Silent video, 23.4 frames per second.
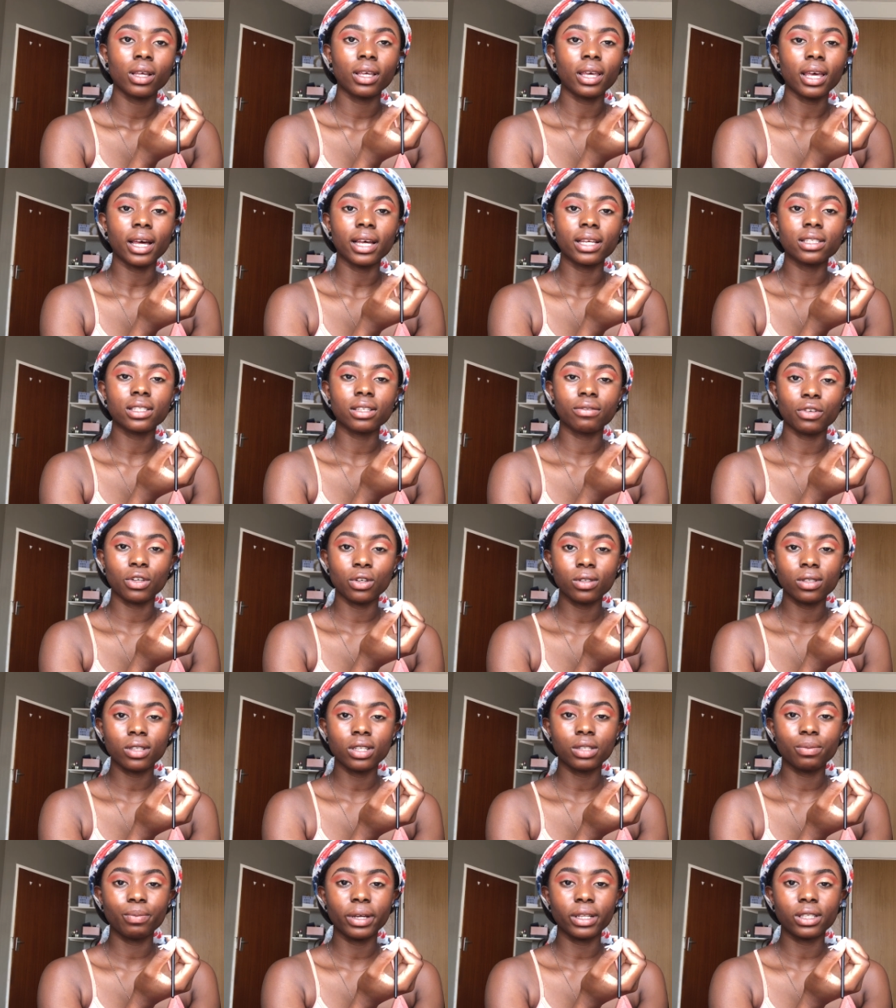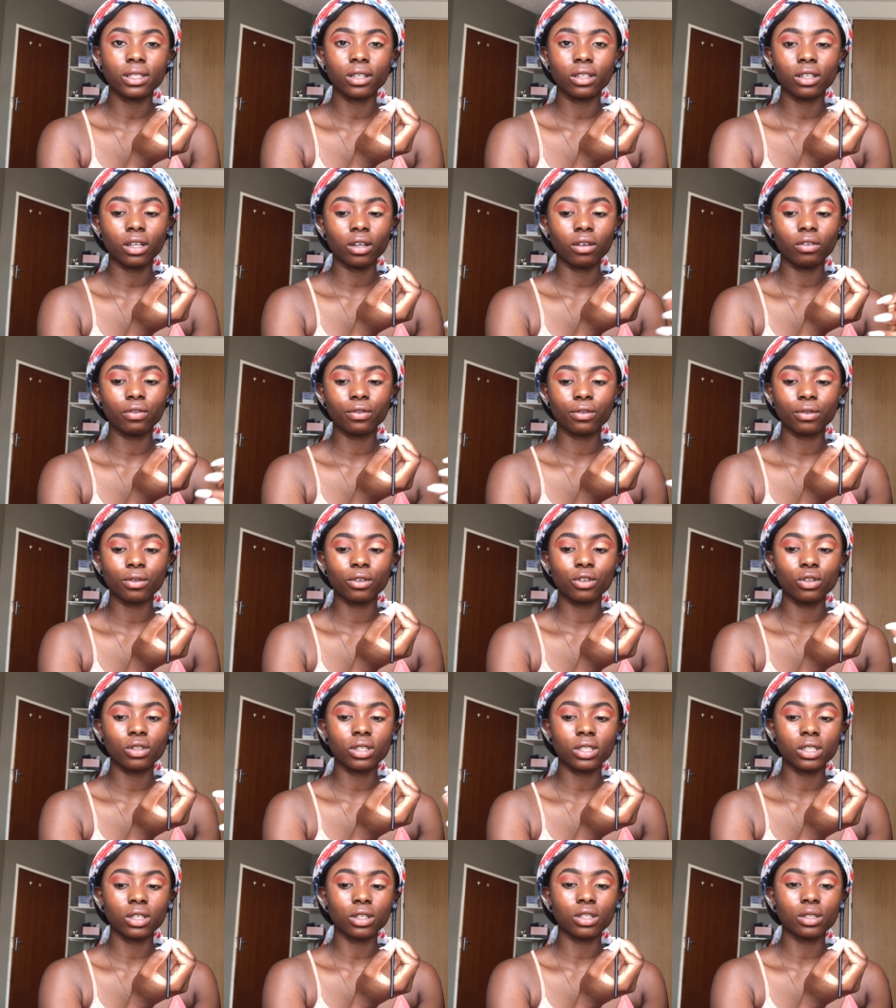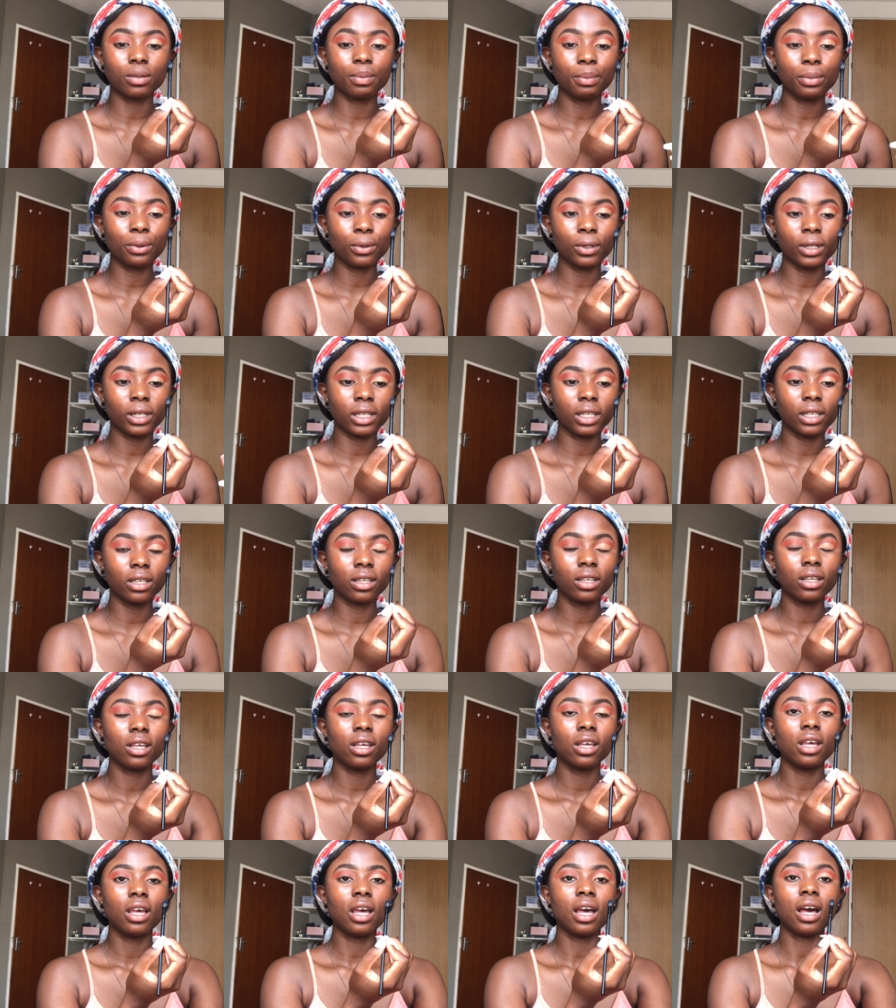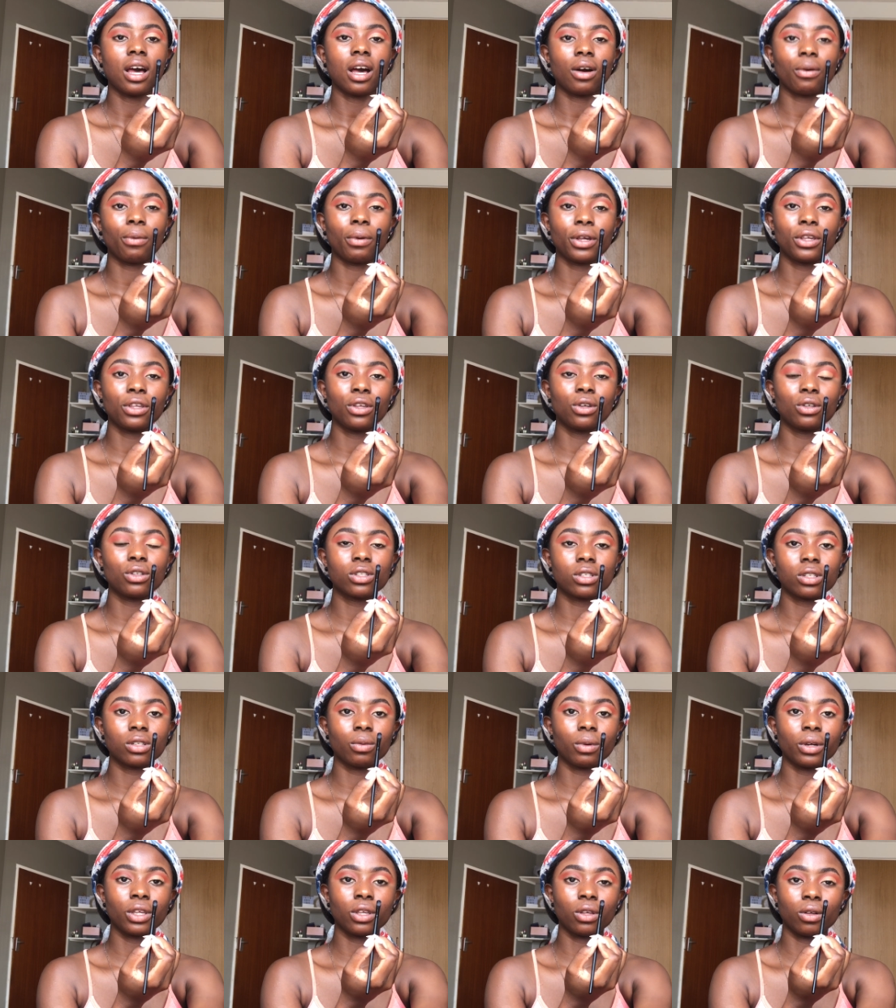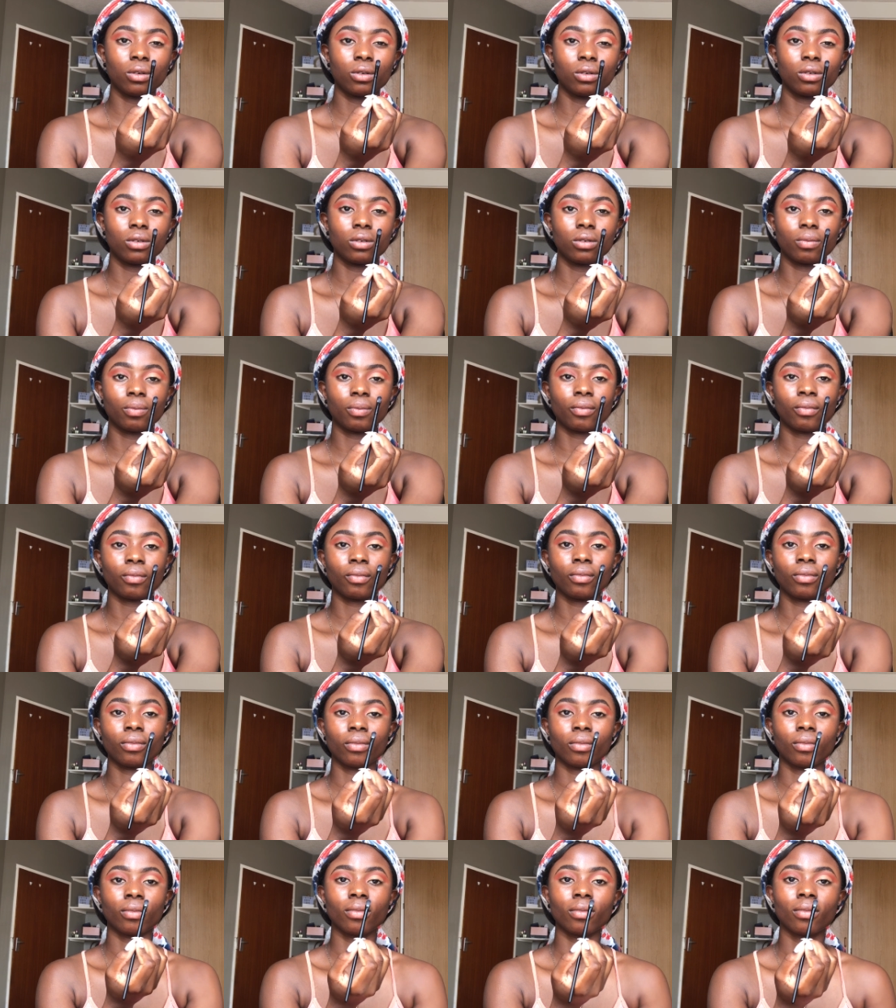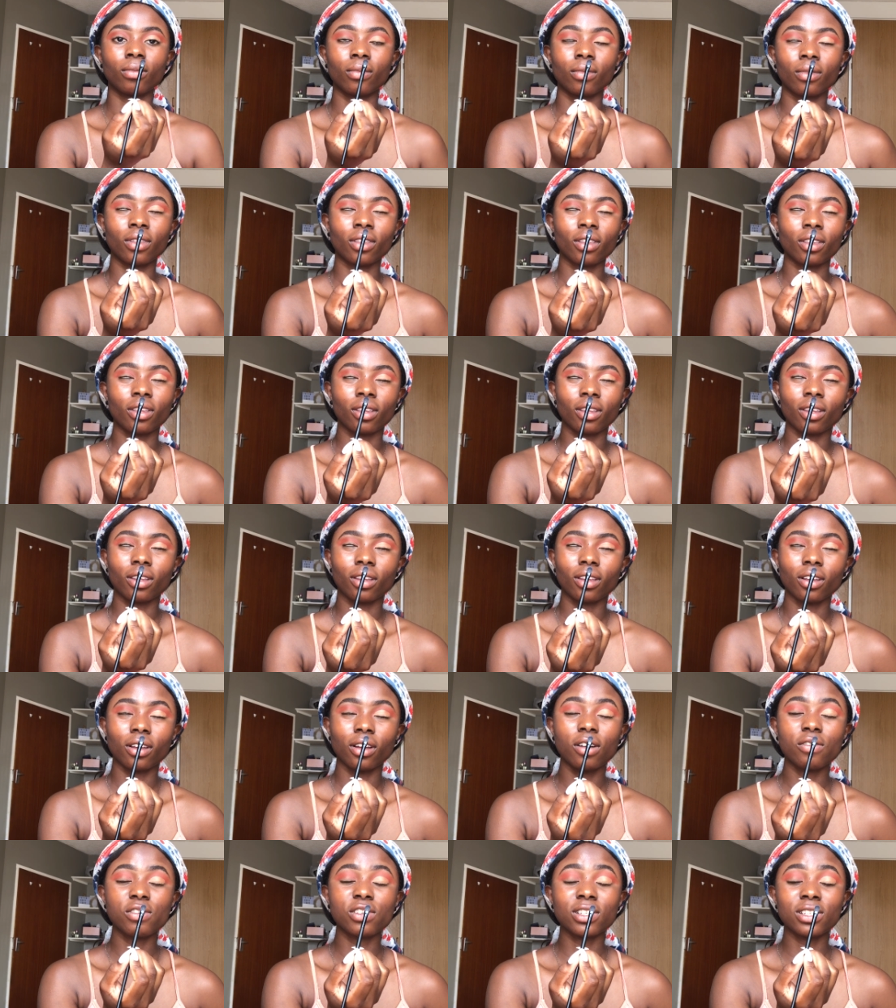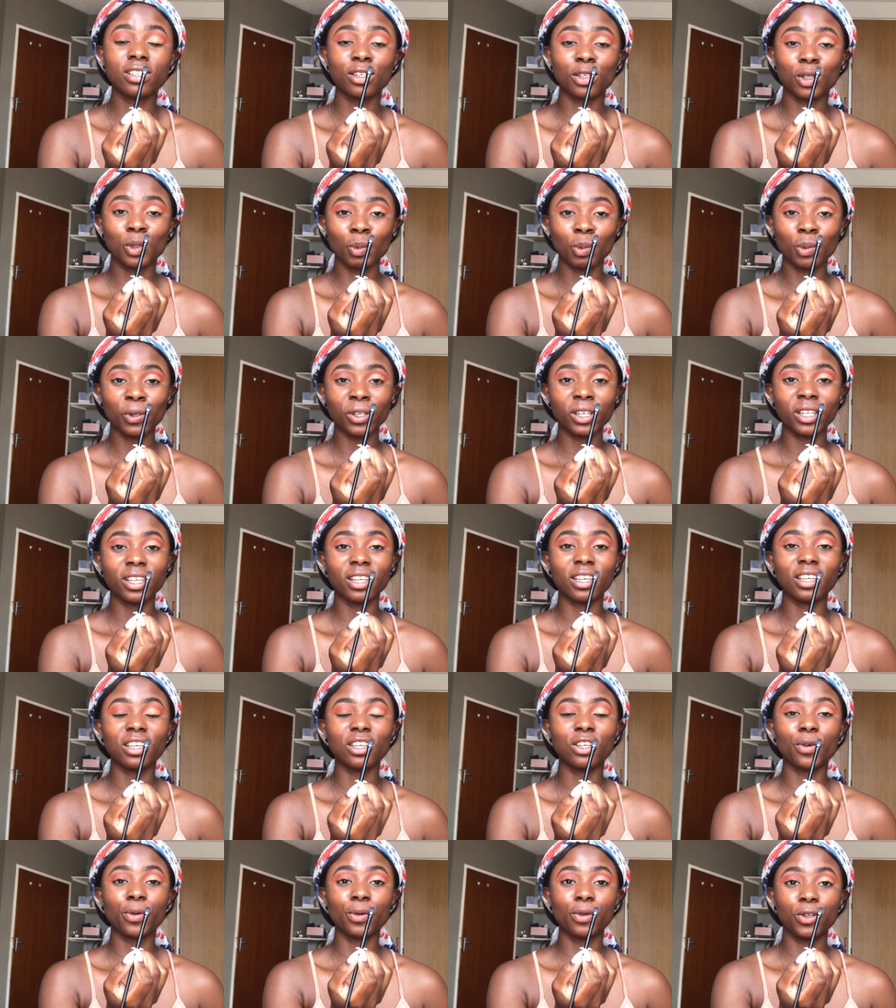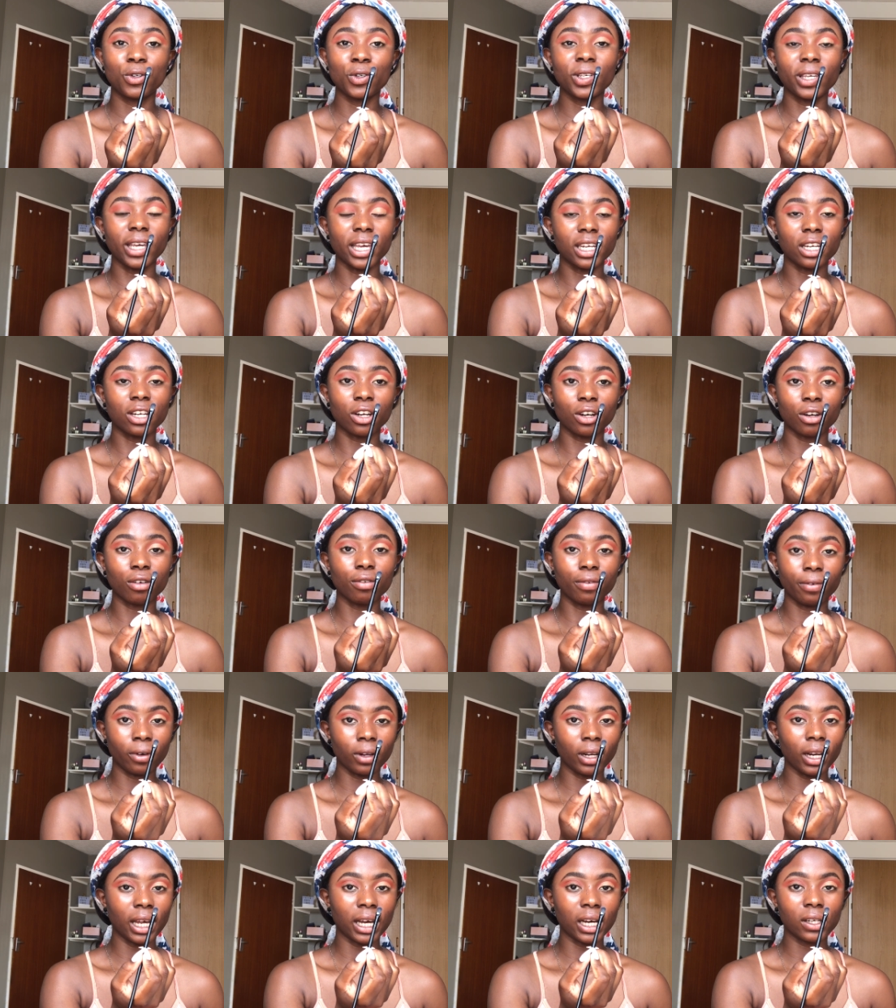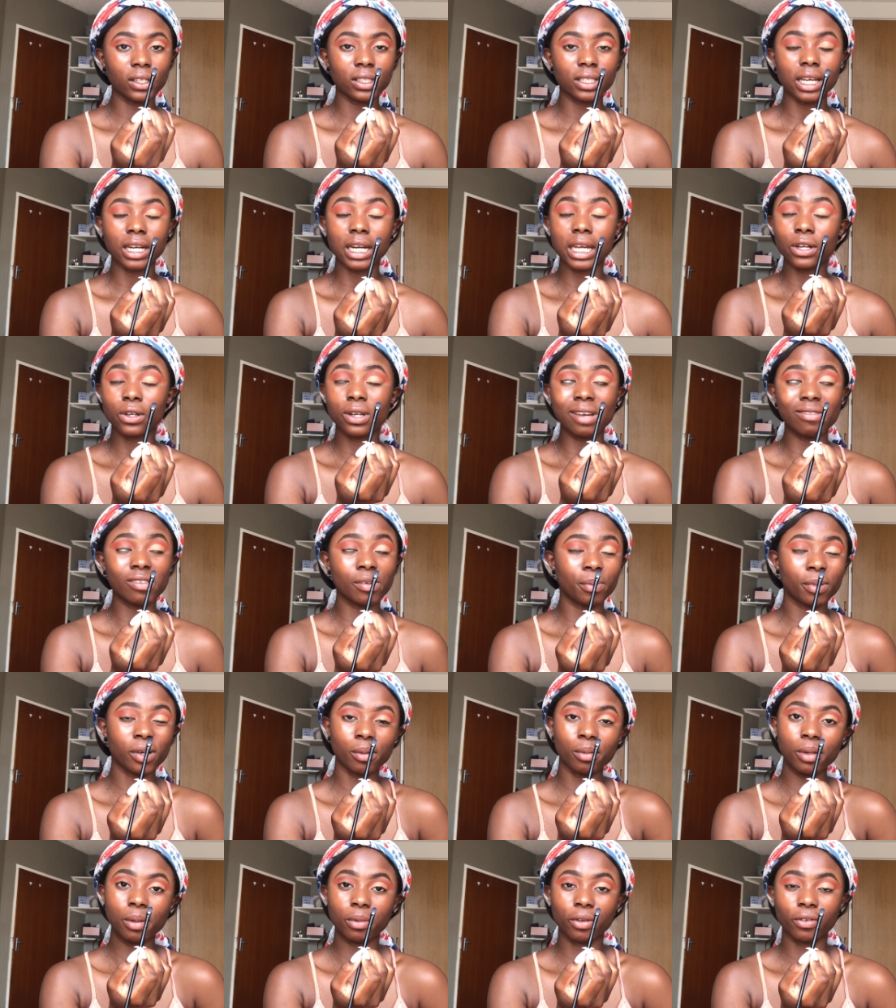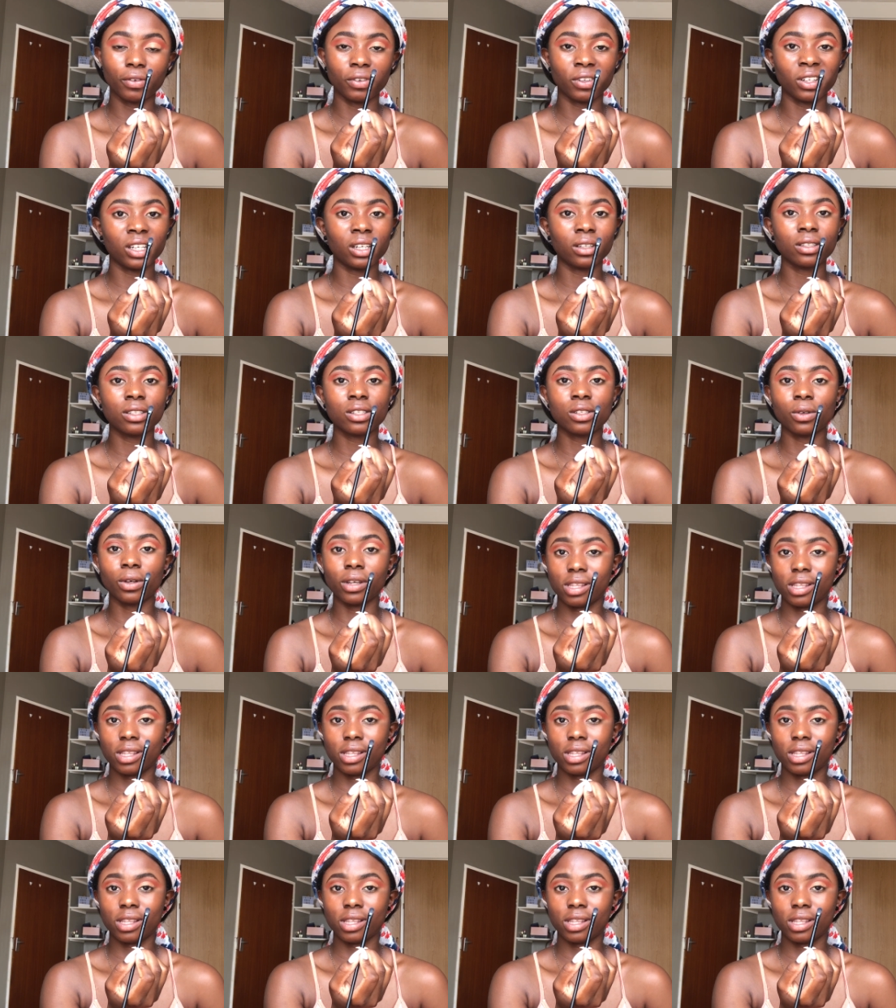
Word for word: guys if you use this method of using a spoolie when you when you of using a spoolie you do get a lot of fallout and I don't have a problem with fallout so